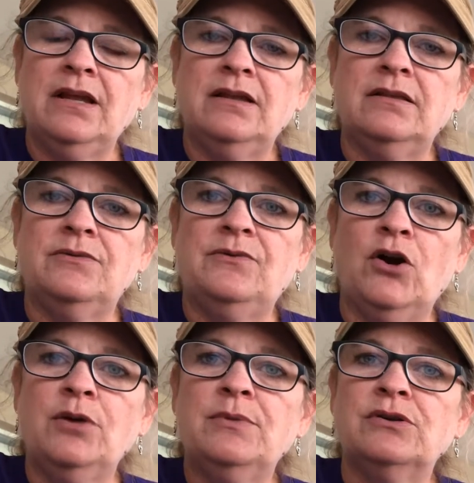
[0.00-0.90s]
The
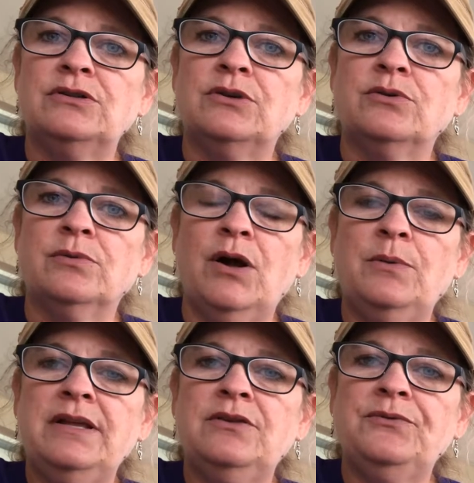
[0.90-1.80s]
farmers are
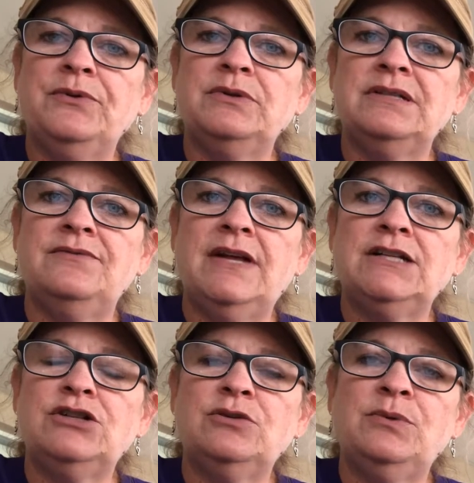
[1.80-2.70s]
growing the fruits and
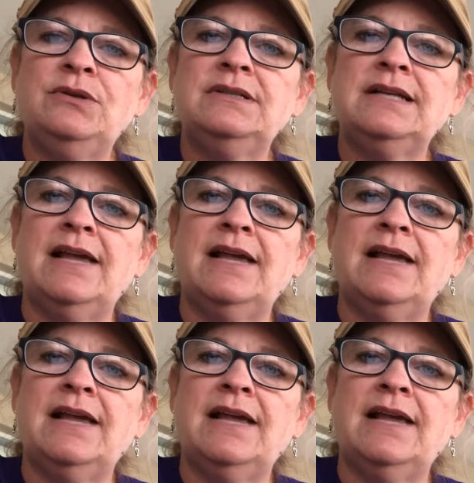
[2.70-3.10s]
vegetables,